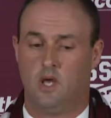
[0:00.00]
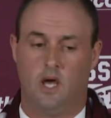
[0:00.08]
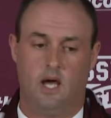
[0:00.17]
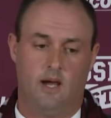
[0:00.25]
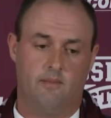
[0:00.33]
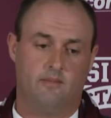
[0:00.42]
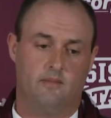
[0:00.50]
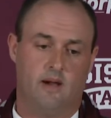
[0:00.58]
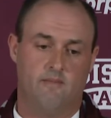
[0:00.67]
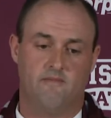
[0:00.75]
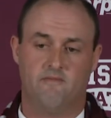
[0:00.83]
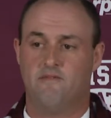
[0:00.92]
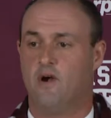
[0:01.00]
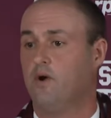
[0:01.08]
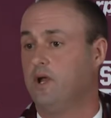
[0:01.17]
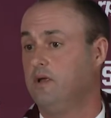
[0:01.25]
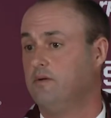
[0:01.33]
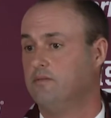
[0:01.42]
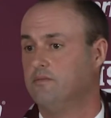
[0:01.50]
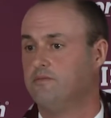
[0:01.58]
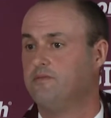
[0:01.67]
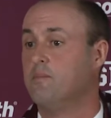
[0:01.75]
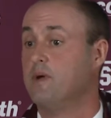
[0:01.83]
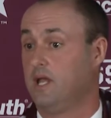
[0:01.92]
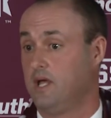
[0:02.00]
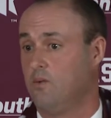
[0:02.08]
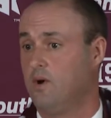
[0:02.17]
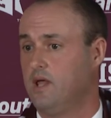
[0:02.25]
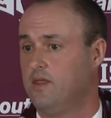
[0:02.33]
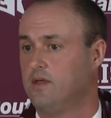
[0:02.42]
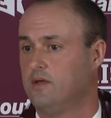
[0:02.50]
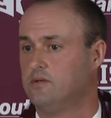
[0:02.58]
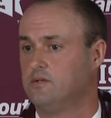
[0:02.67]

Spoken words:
I'm very familiar with.